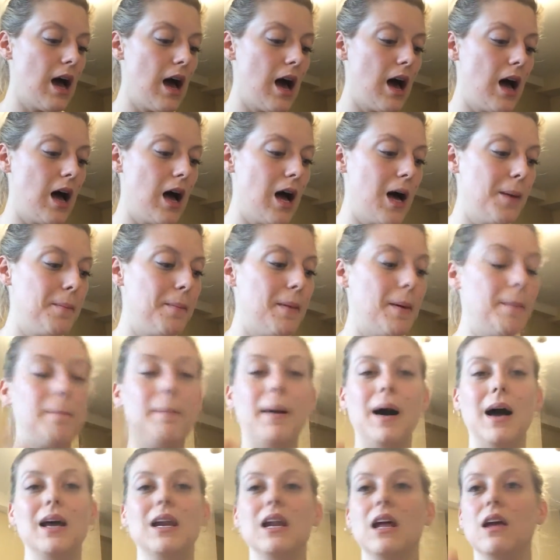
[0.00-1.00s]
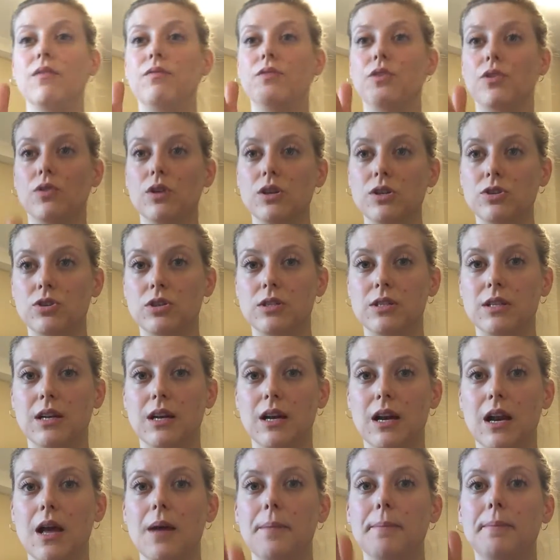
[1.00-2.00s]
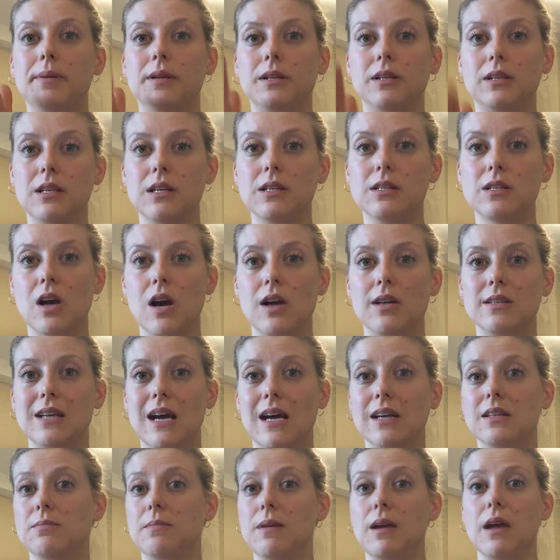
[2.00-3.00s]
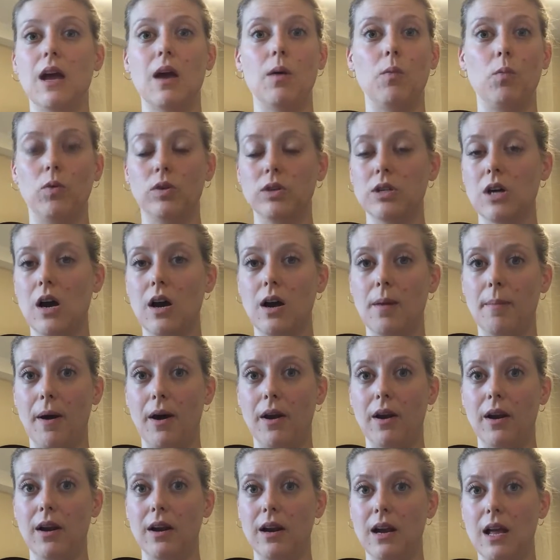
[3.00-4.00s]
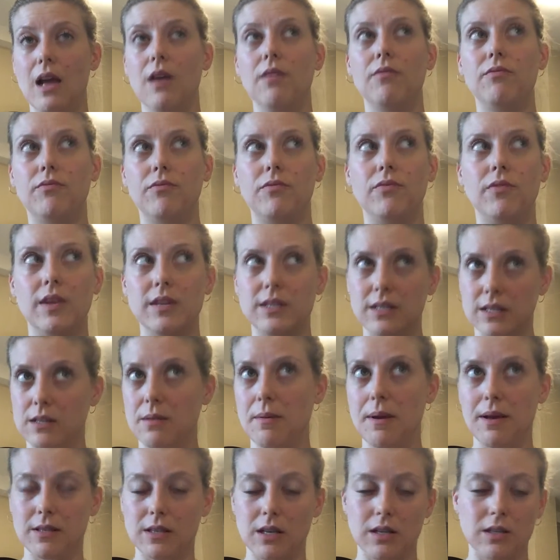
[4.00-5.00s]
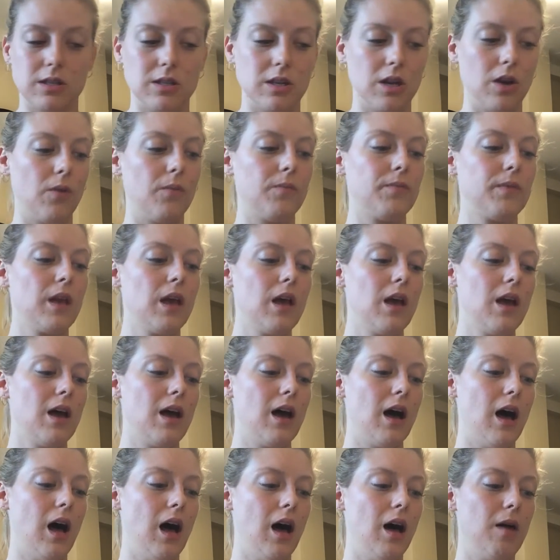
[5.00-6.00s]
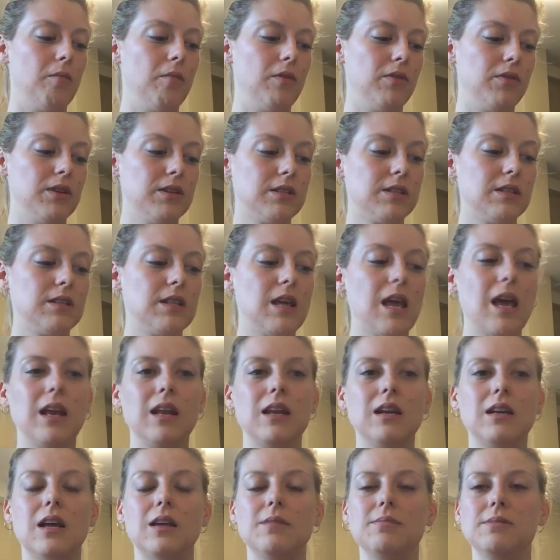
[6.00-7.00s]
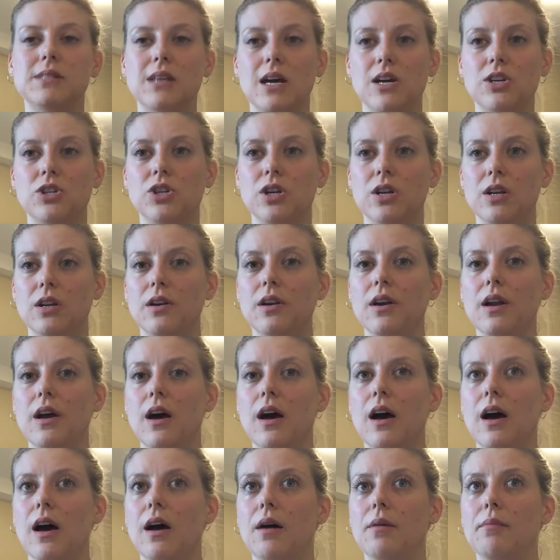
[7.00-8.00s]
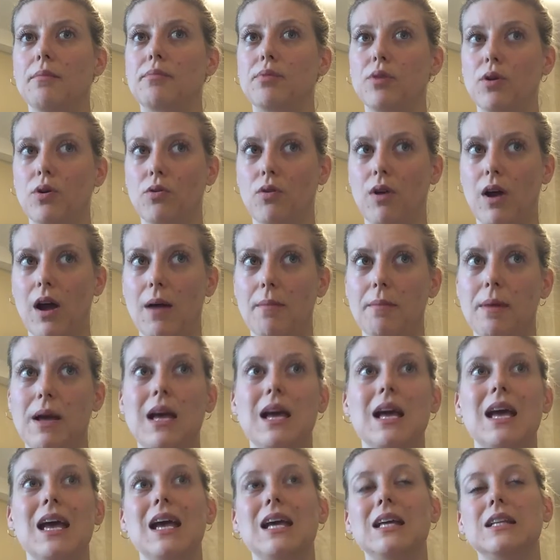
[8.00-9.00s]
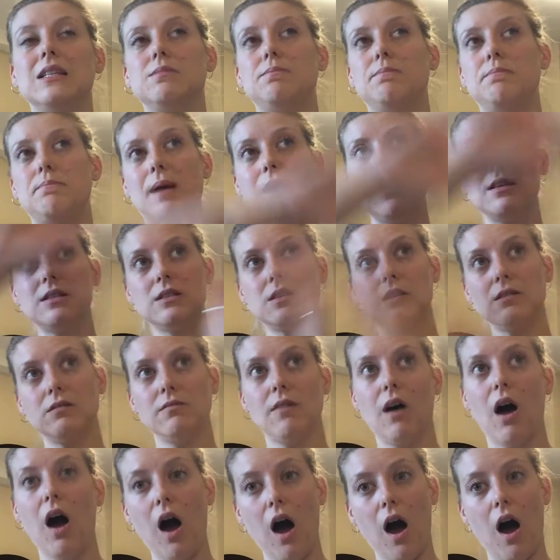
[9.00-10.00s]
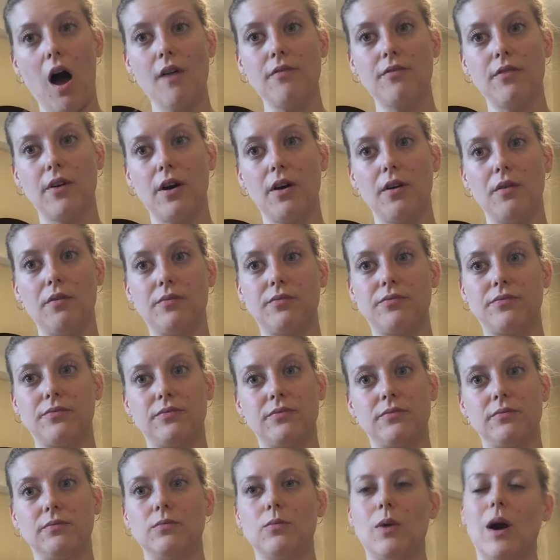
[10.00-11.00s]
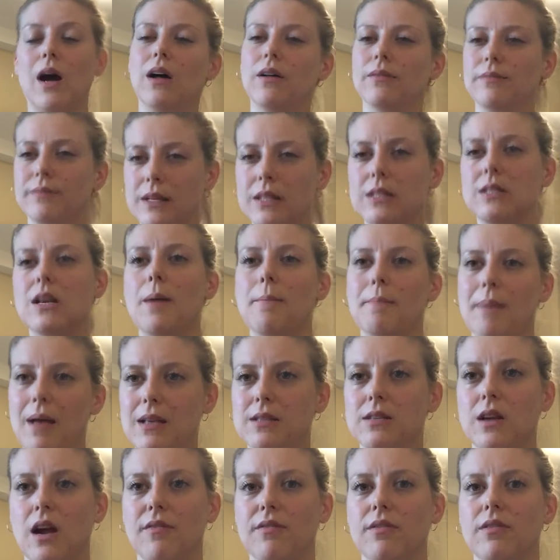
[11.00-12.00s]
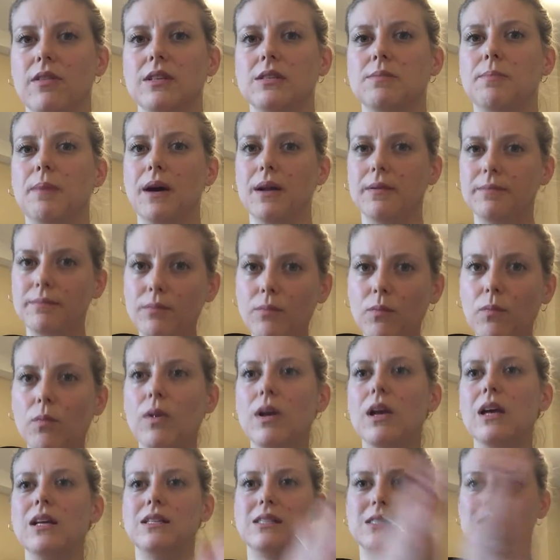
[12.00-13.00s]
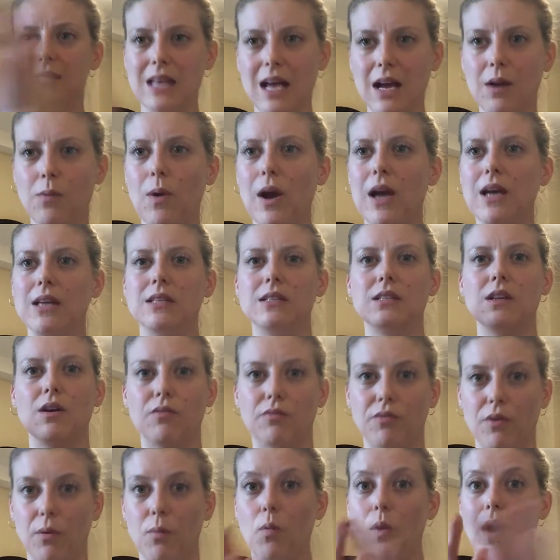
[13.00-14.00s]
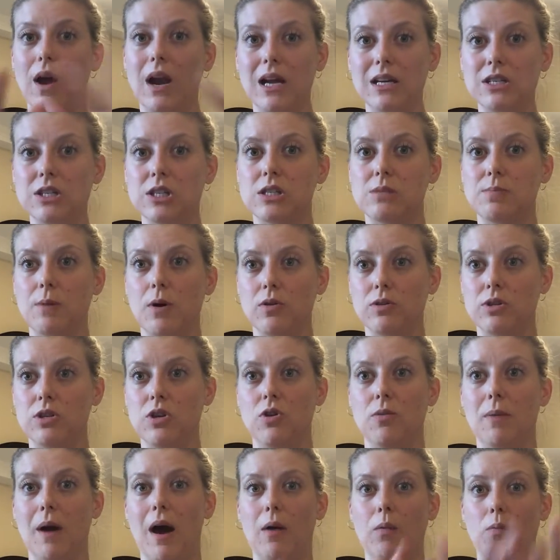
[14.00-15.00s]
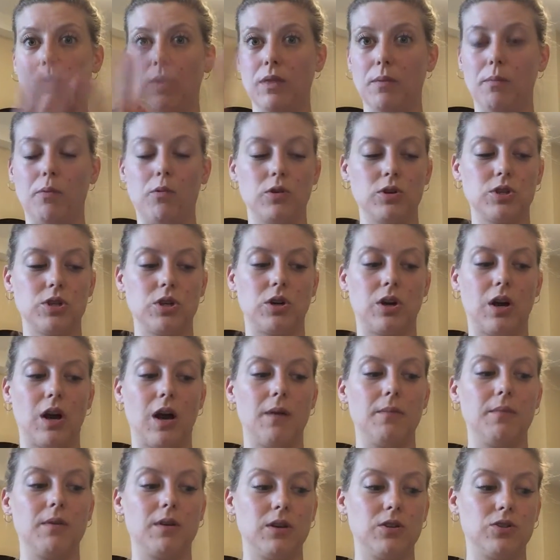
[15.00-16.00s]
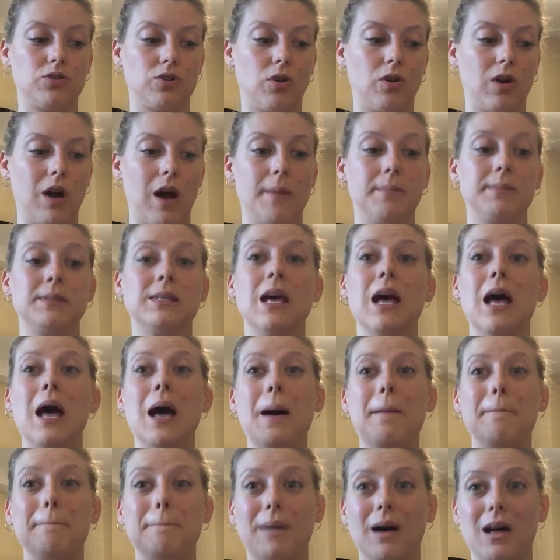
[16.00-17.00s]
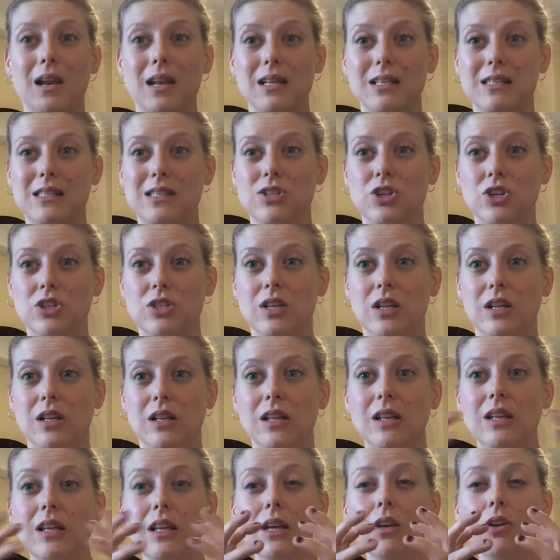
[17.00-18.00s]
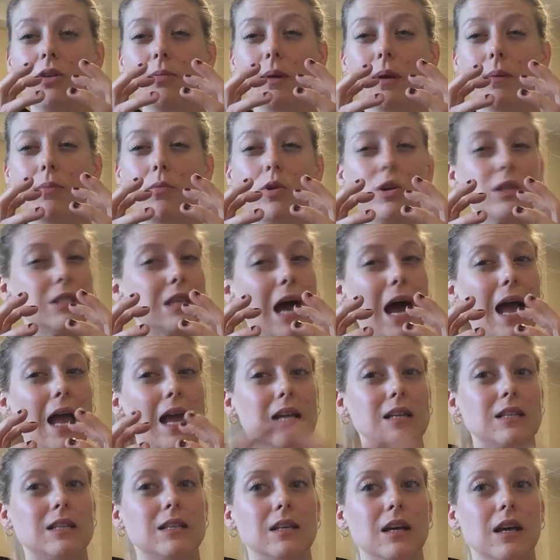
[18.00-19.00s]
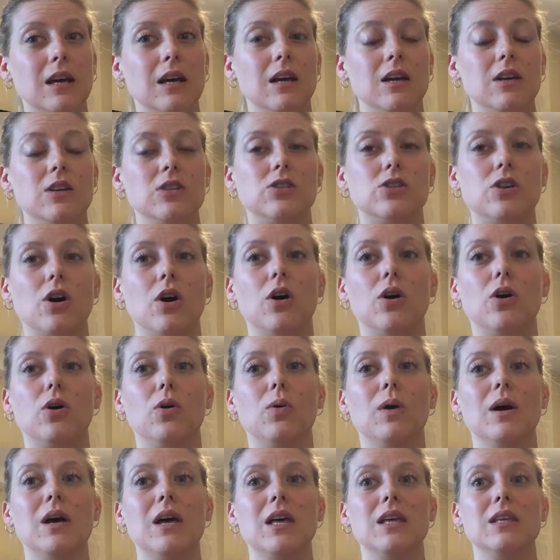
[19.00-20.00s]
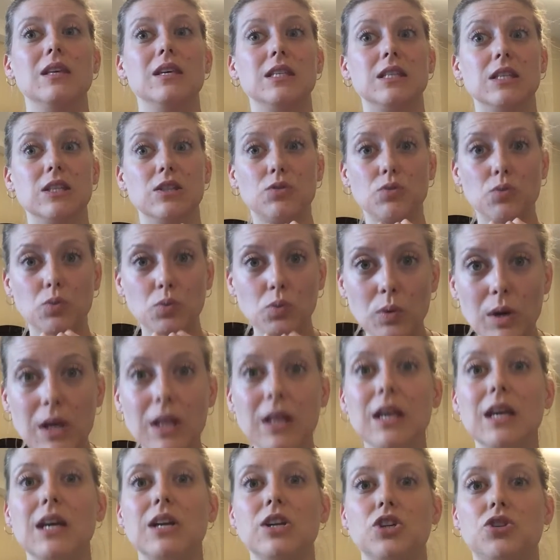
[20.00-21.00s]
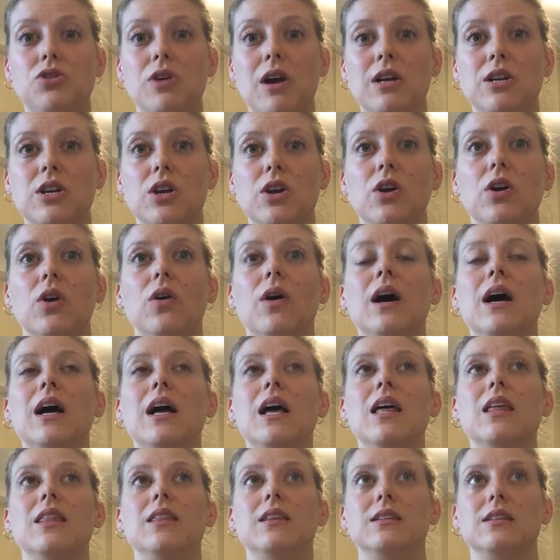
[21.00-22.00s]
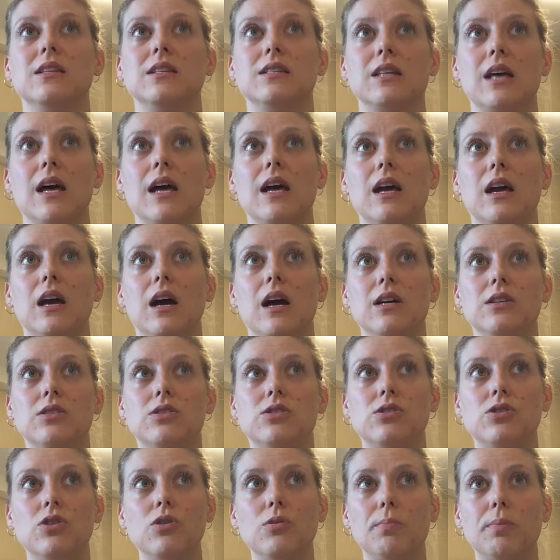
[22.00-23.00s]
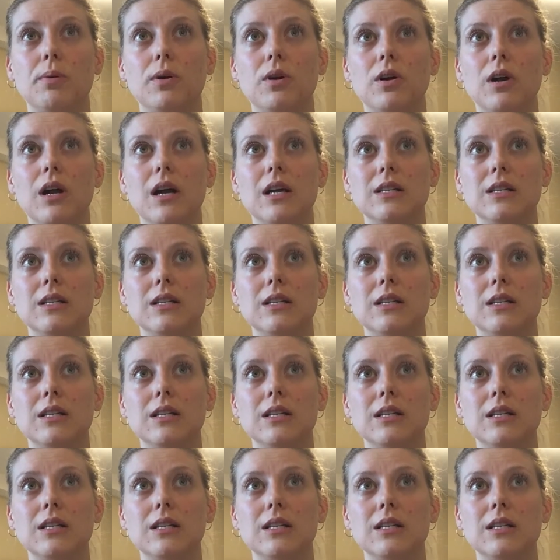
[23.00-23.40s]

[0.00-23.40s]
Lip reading: But if you're interested in it, please contact me and we'll talk about it if it doesn't make sense to you. This is the 80-day obsession program. It's based off of, well, it's not based off of this, but it segues from what I just spoke to you about with the portion control cups, but it's just a little bit more tight. So this is really going to shred you. This is like a super